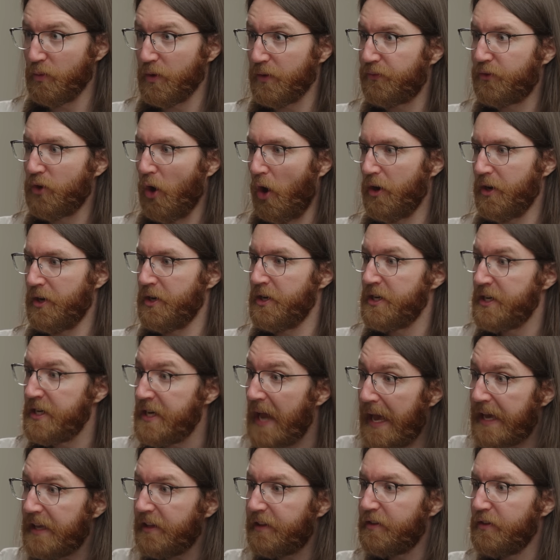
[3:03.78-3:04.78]
we've got
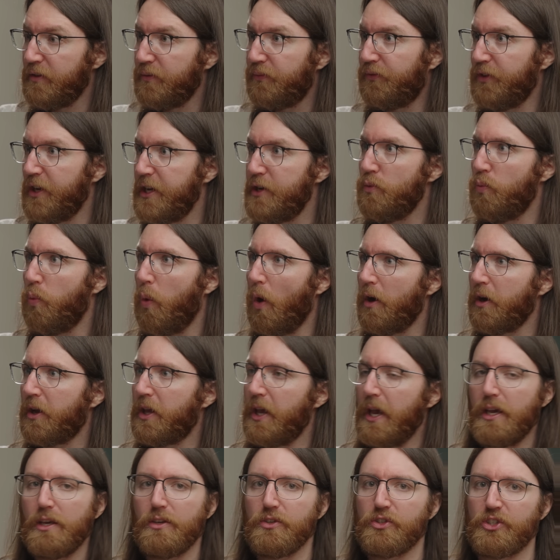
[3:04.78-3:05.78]
natively
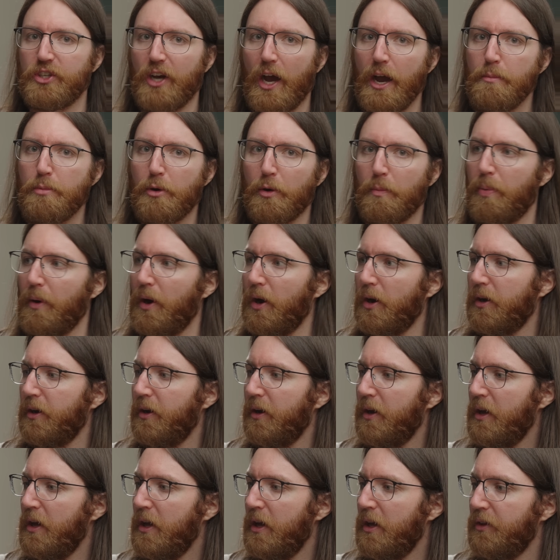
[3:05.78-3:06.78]
working Cyberpunk.
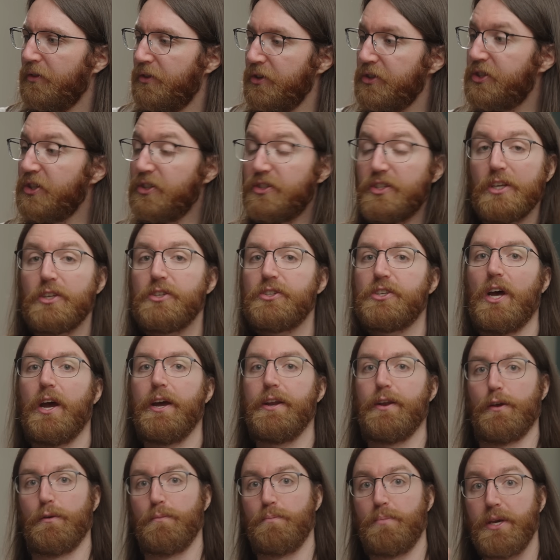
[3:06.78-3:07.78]
This is
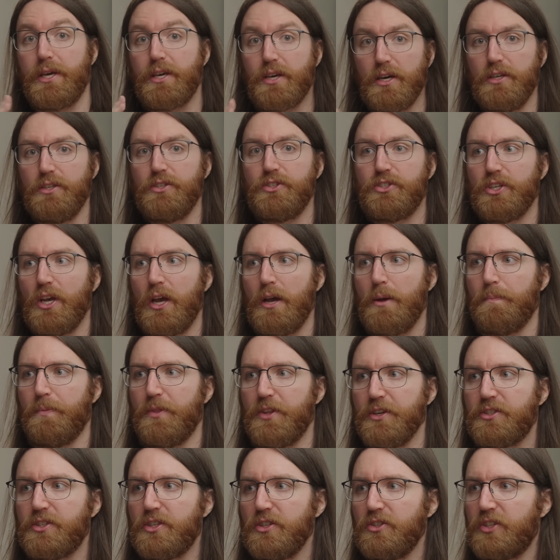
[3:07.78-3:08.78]
exciting because
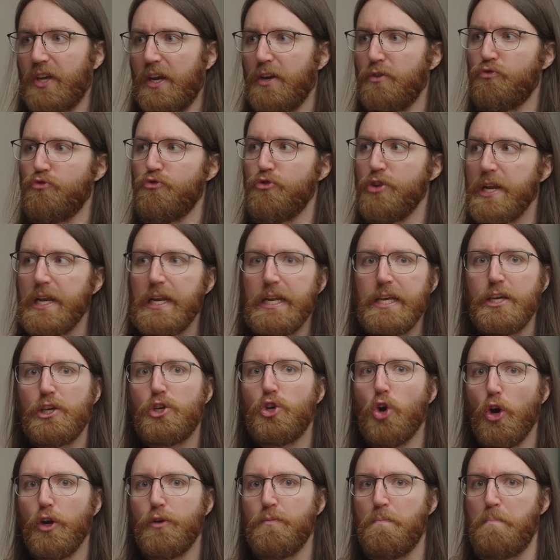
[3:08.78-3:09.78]
this is a really
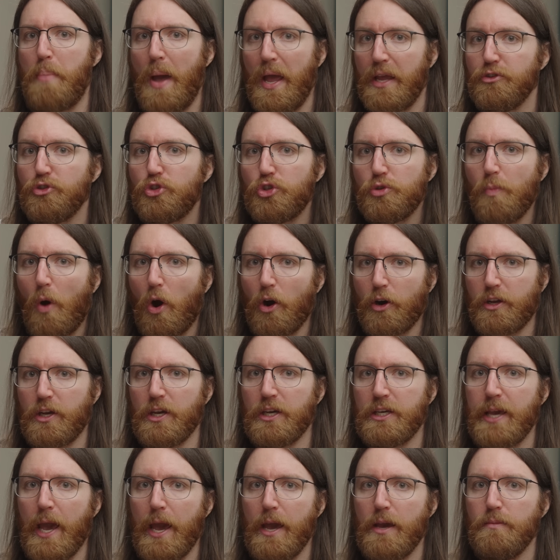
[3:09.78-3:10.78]
good
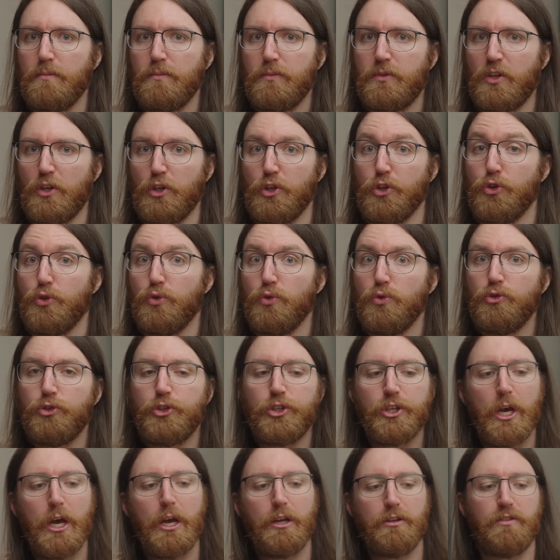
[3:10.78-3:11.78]
benchmark game to
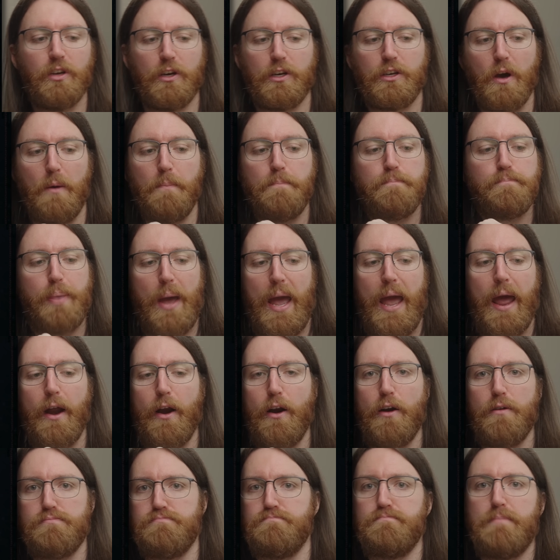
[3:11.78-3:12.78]
use to
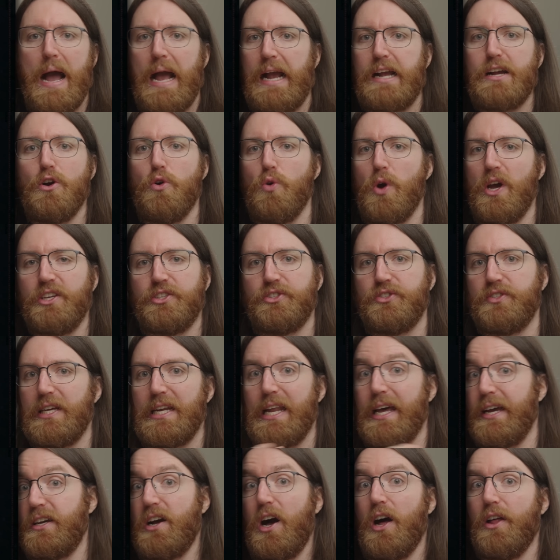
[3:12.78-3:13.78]
compare macOS to
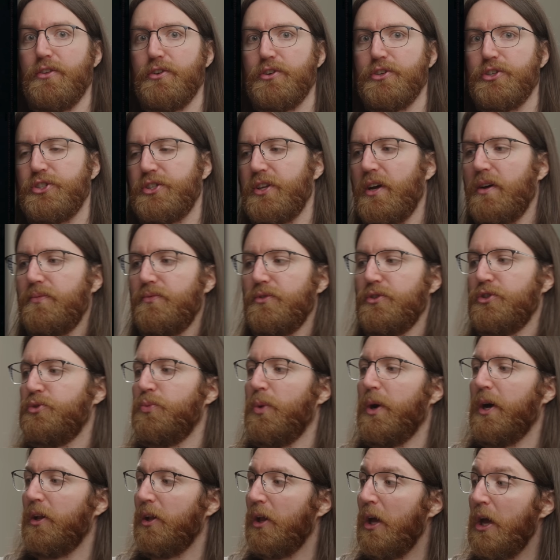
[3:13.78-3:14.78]
like other stuff as
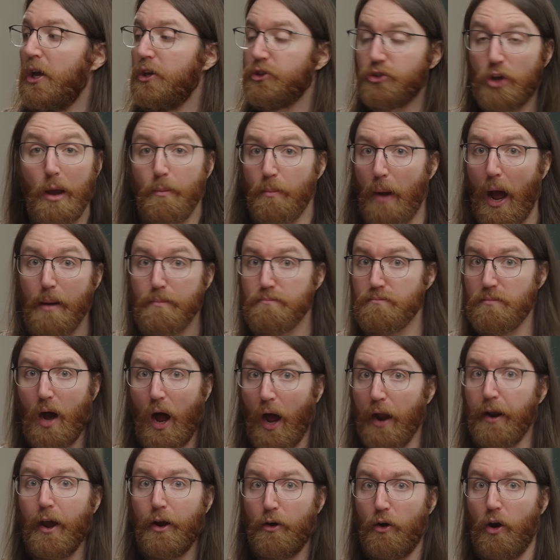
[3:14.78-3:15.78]
well. So I'm, I'm
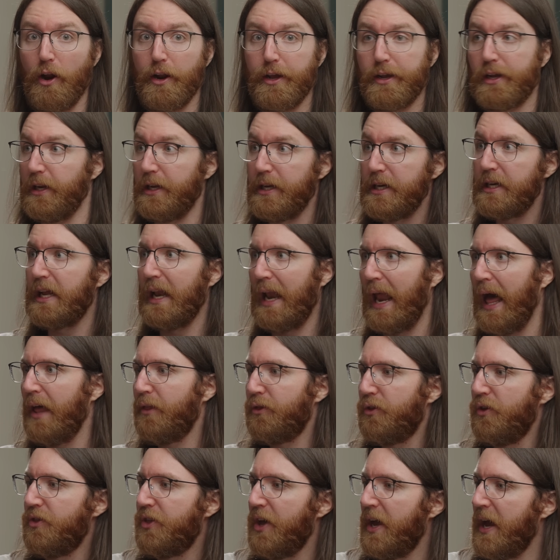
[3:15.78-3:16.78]
unironically
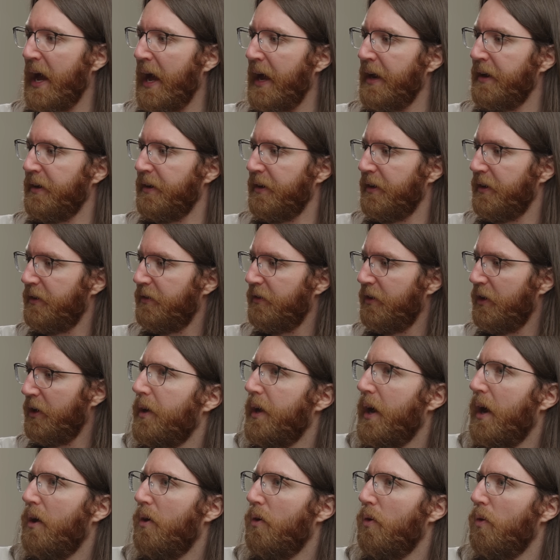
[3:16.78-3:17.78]
glad that they added it.
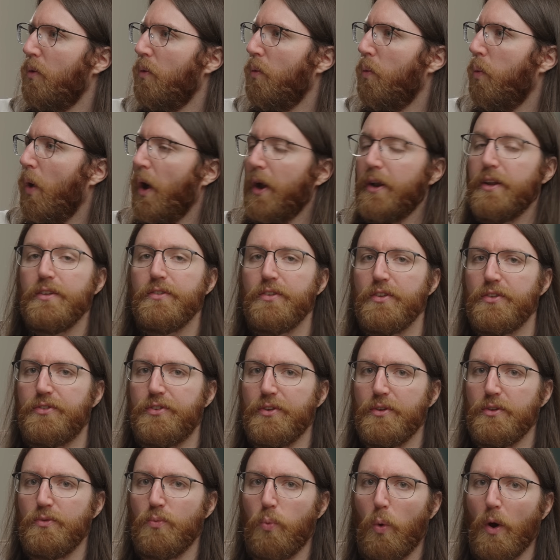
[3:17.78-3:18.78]
Now, one of the
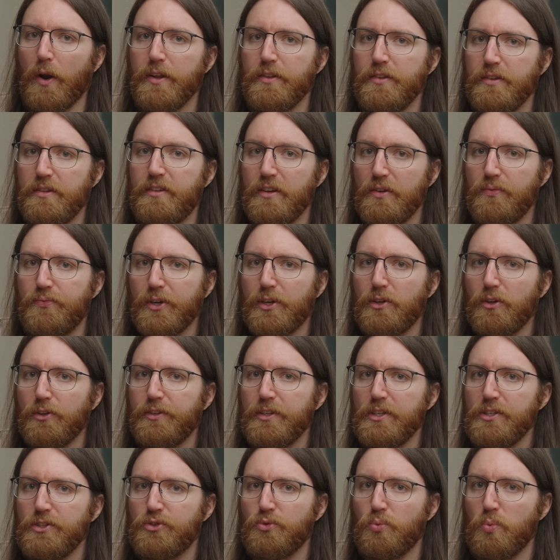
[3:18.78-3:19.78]
th one of the
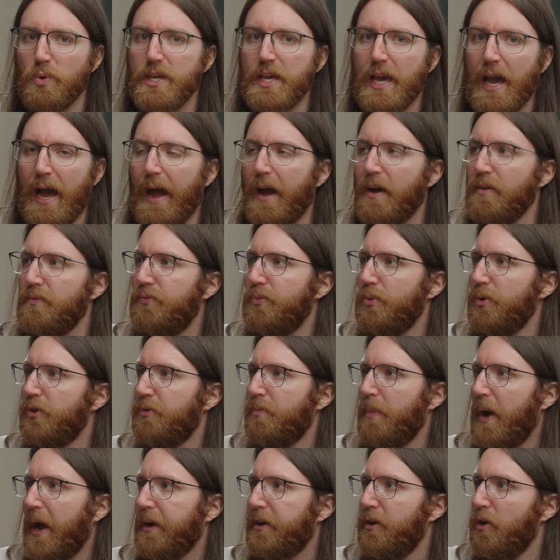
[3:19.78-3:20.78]
difficulties we have with
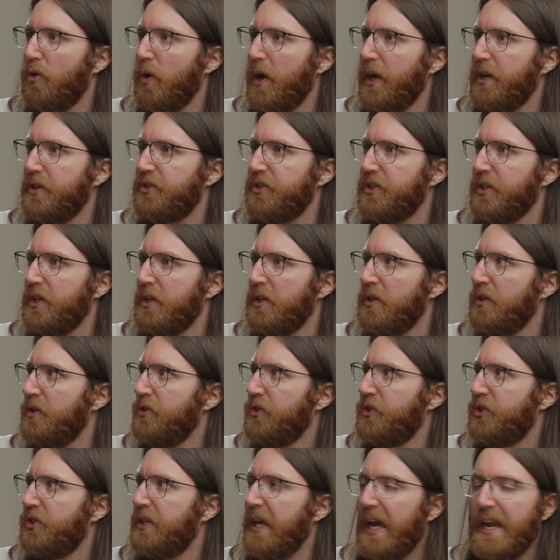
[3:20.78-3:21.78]
macOS
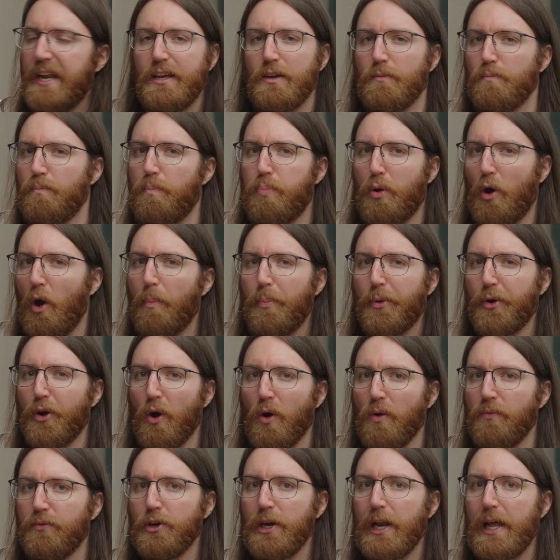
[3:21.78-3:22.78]
is getting proper
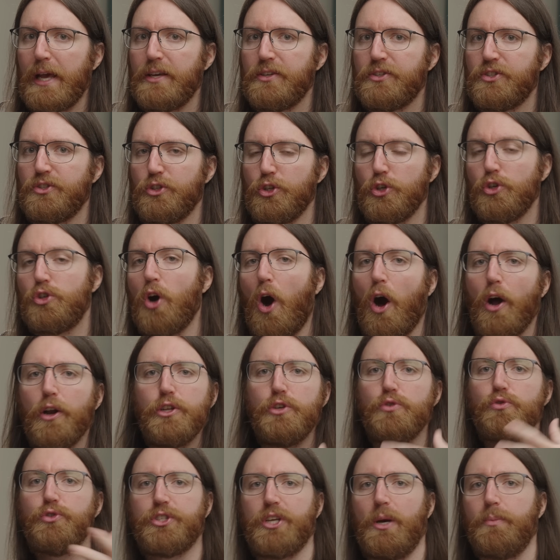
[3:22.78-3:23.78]
overlays. You can't
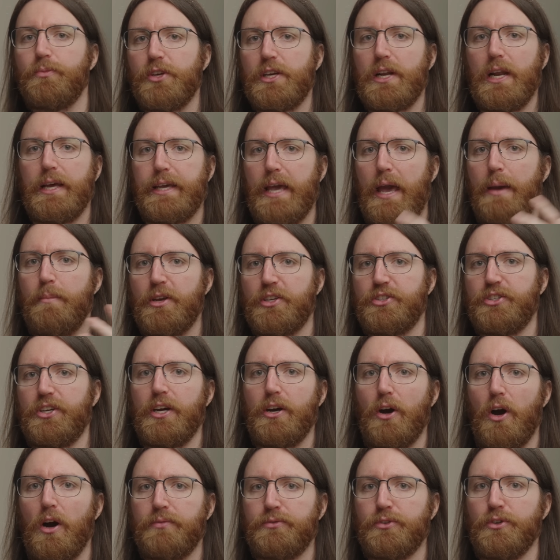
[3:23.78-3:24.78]
use something like
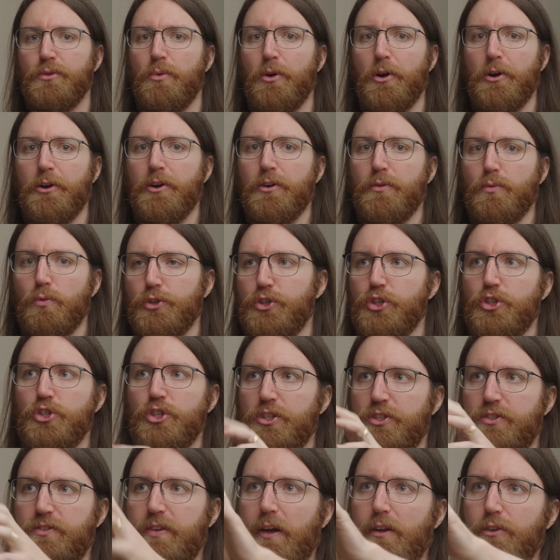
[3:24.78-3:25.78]
MSI Afterburner, which
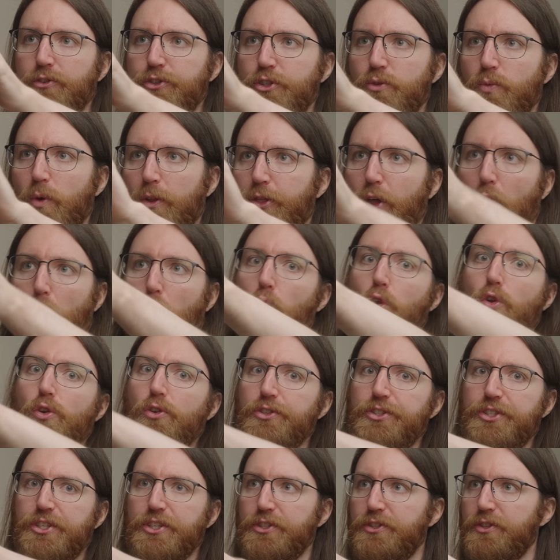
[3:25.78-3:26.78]
just tells you what the
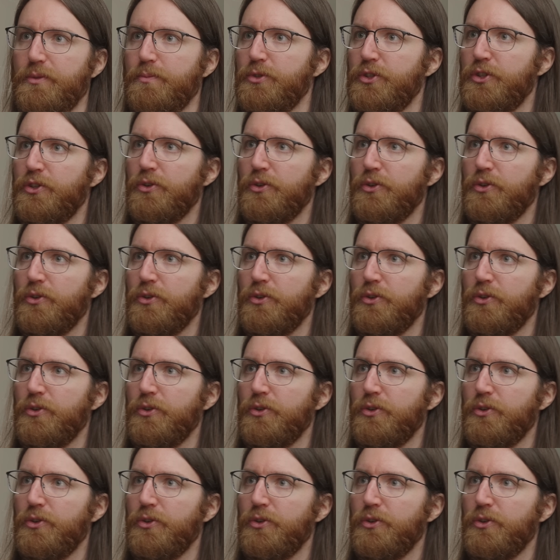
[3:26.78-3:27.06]
whole system's